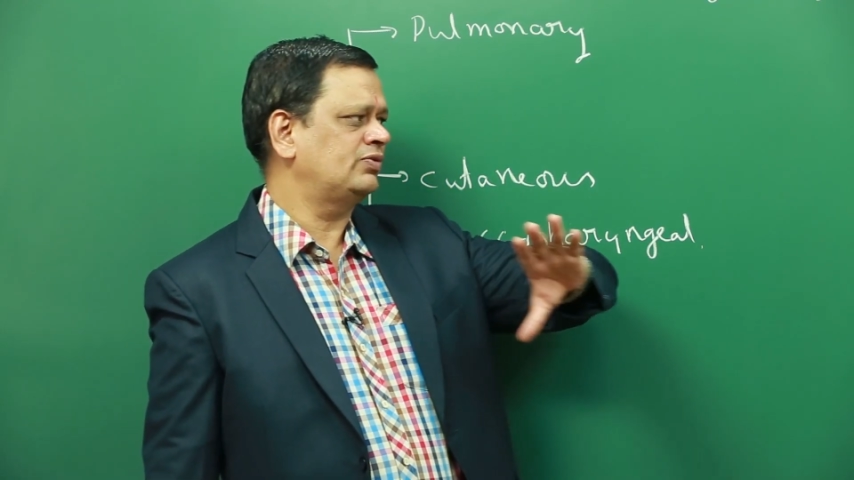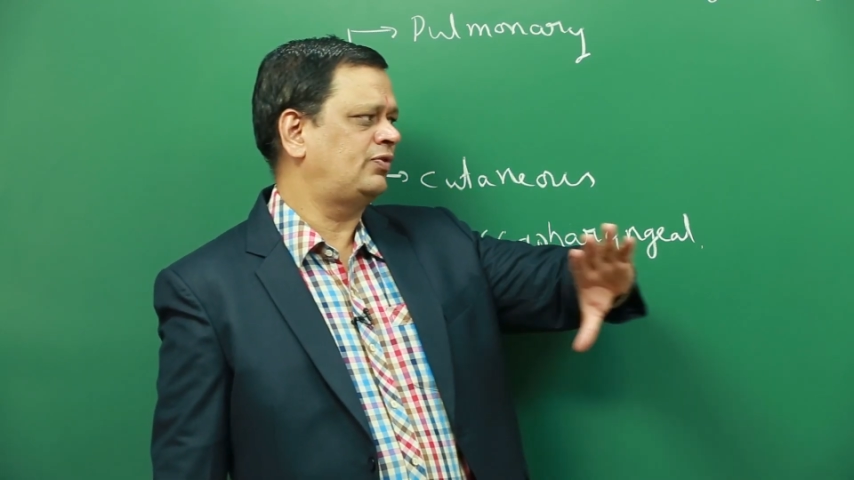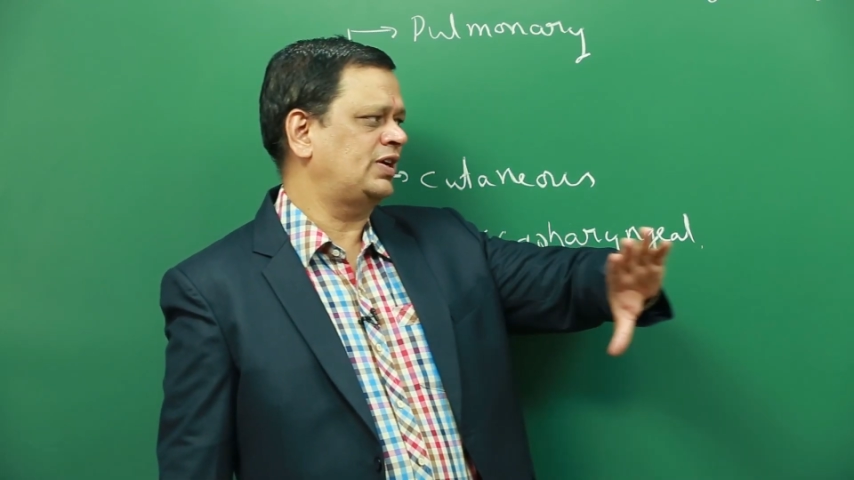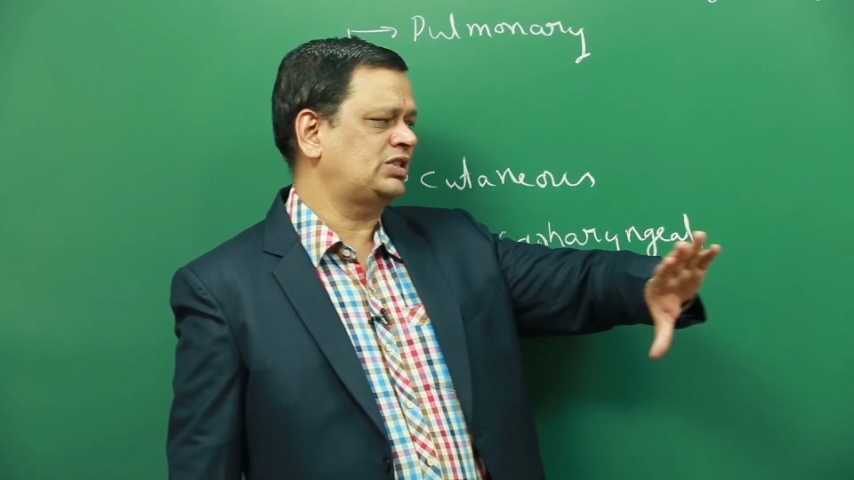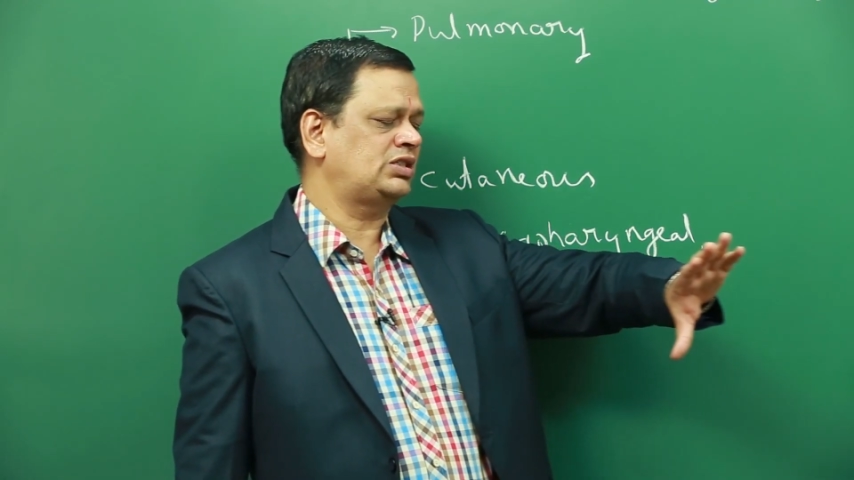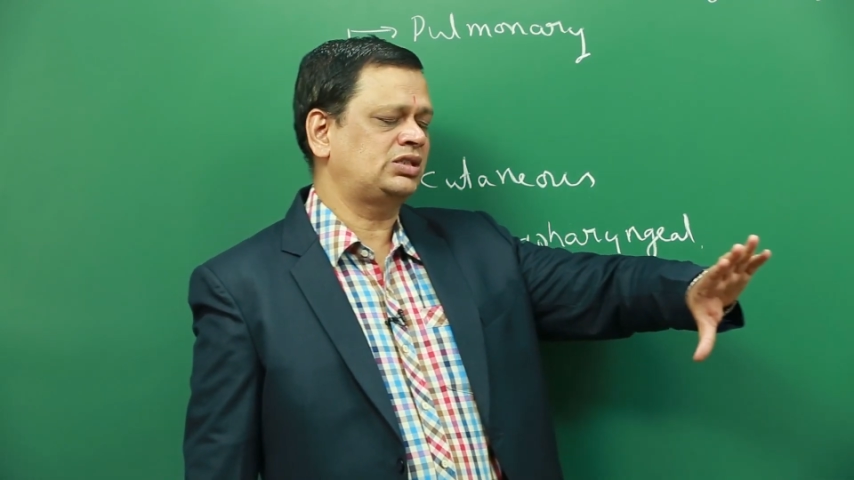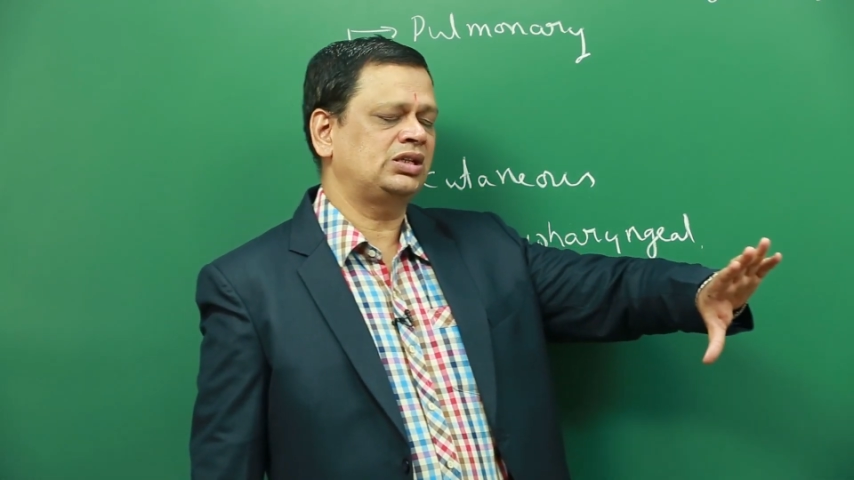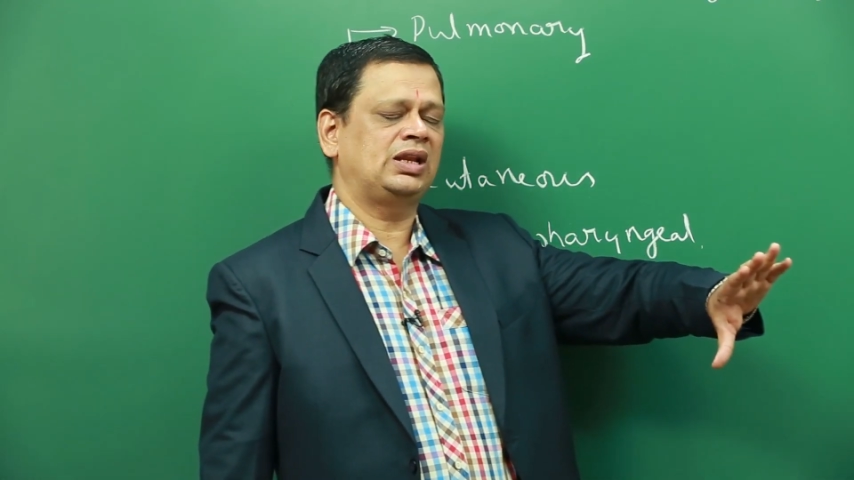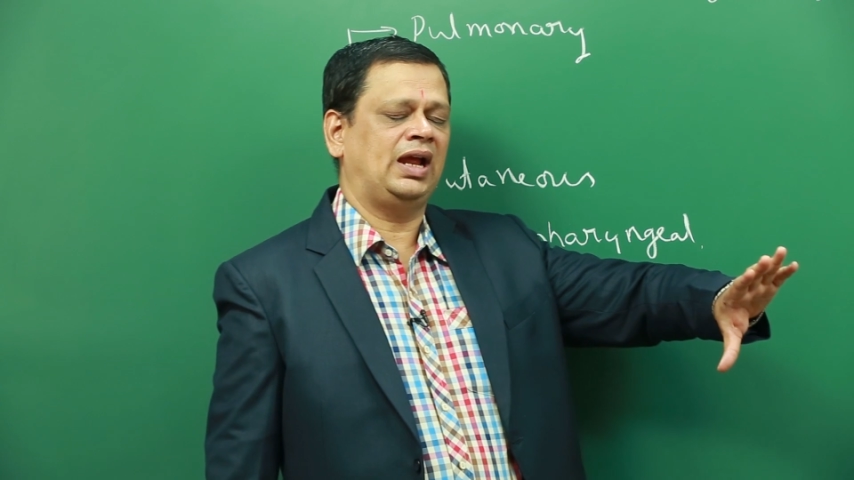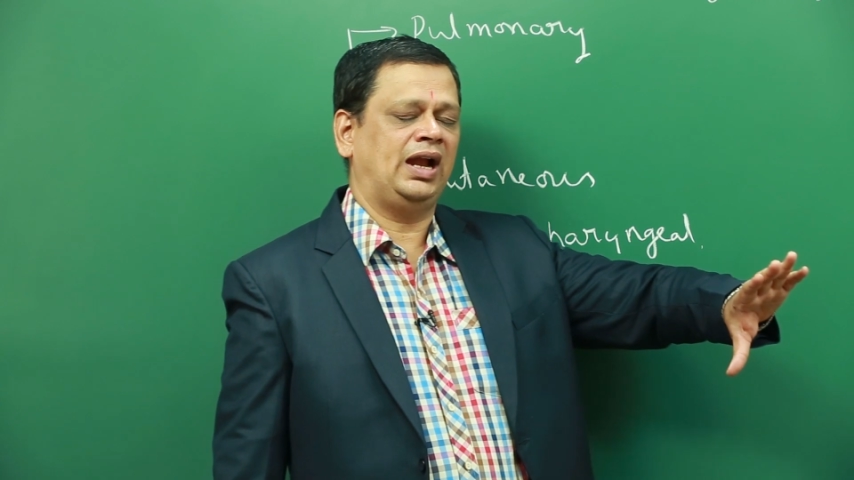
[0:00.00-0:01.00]
the first
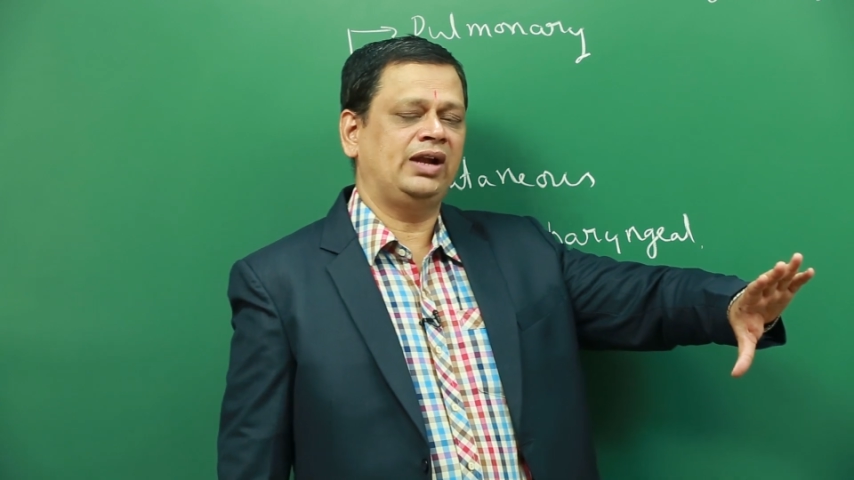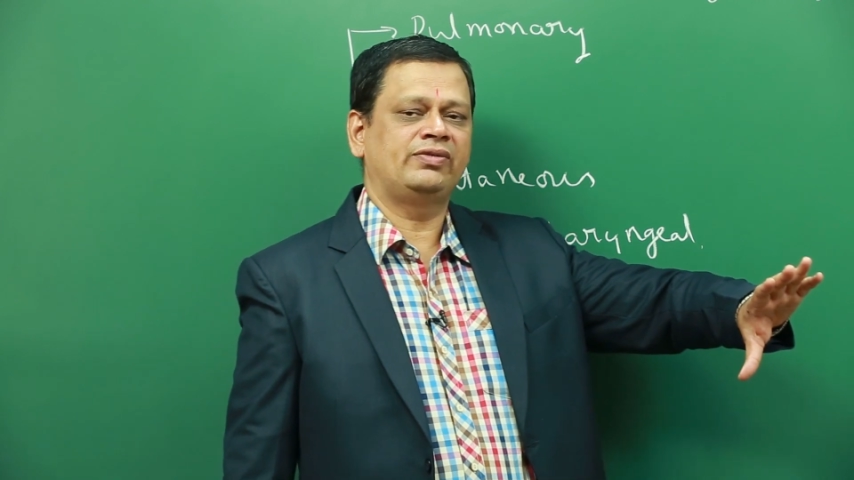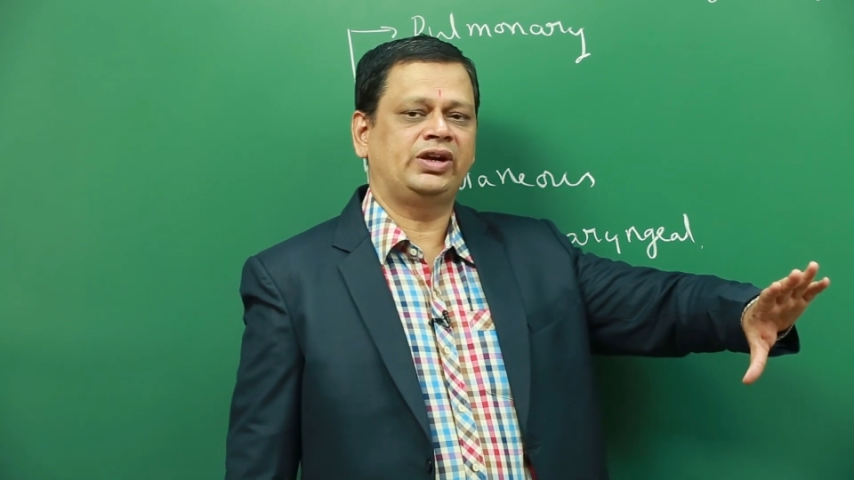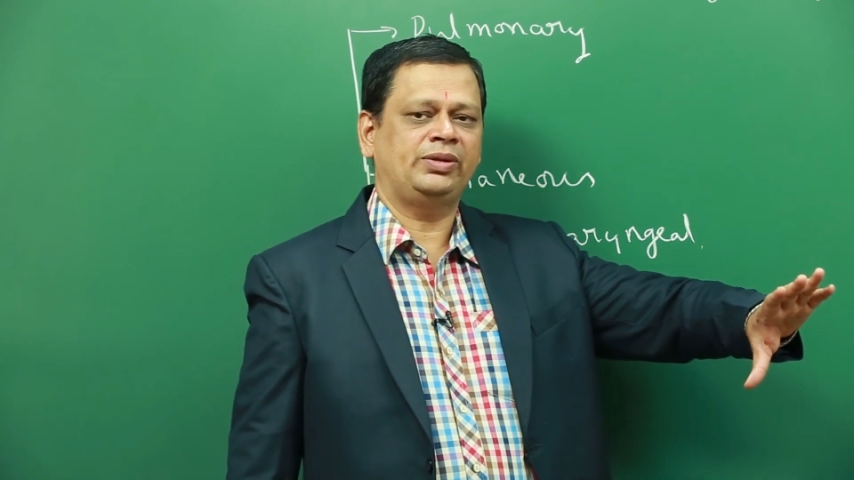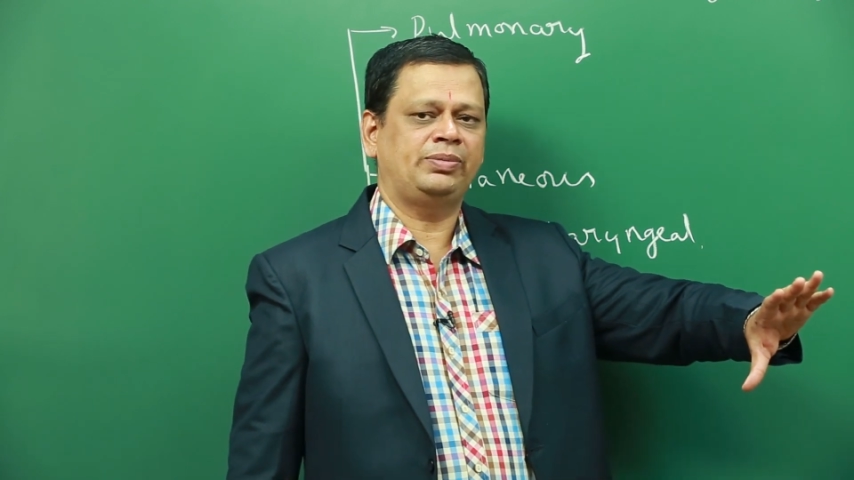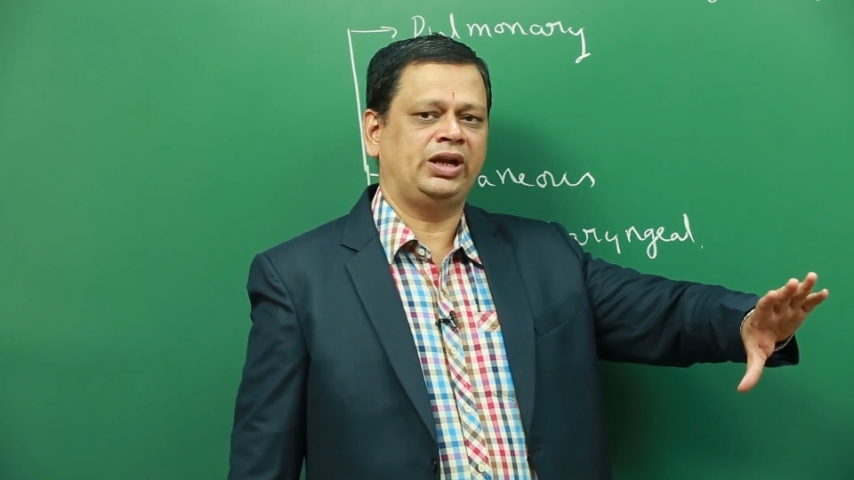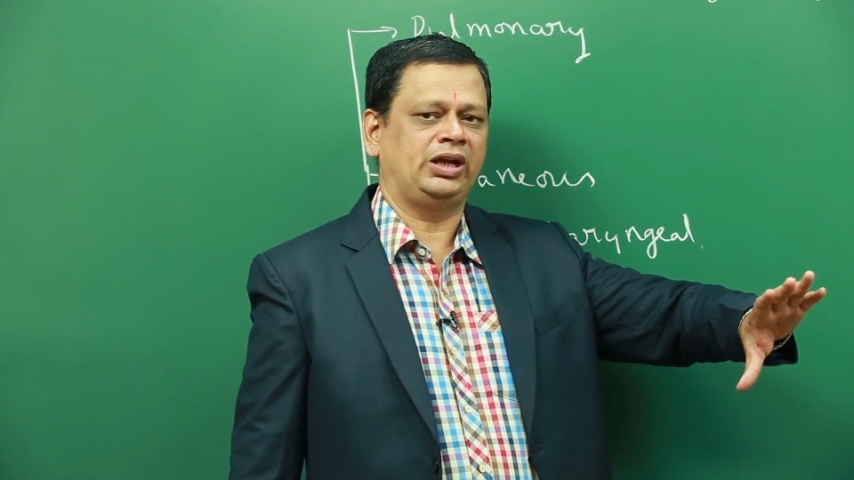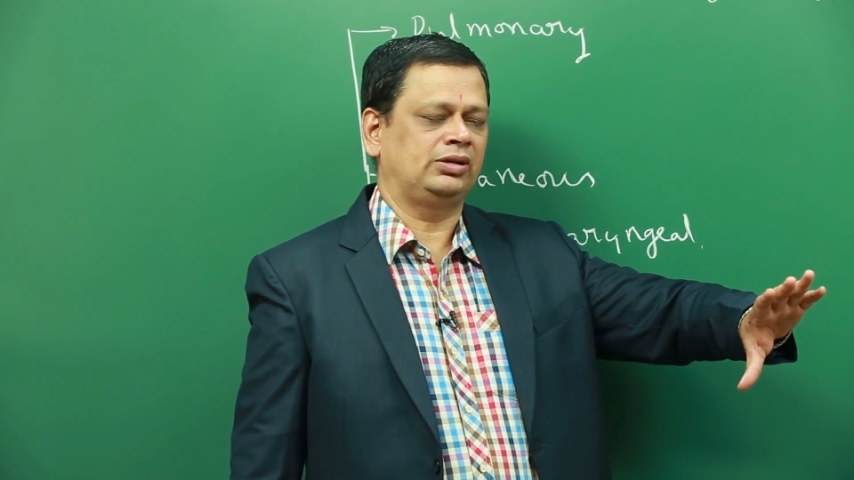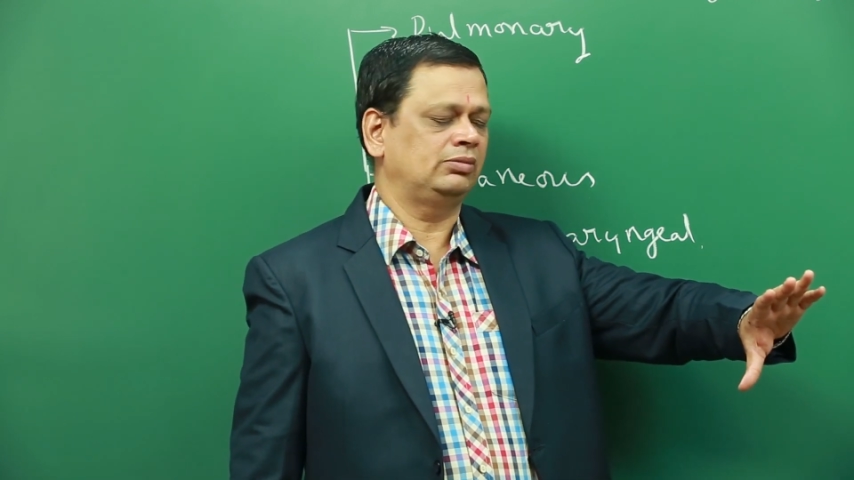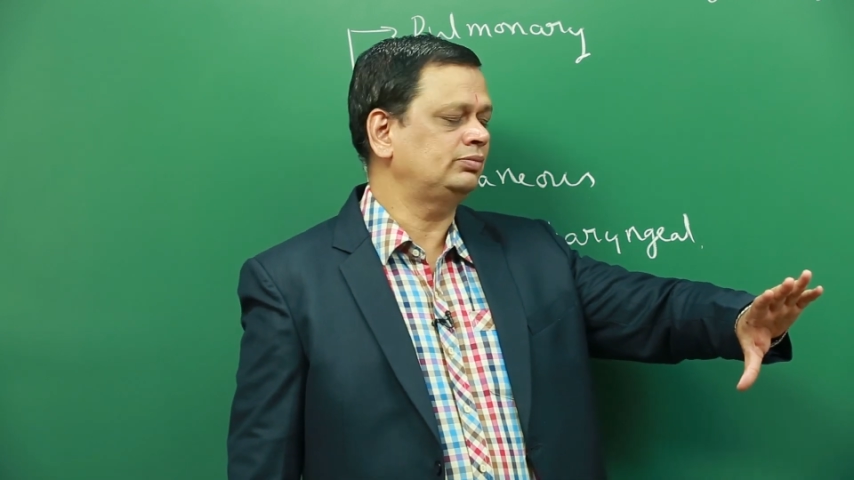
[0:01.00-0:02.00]
land vertebrate,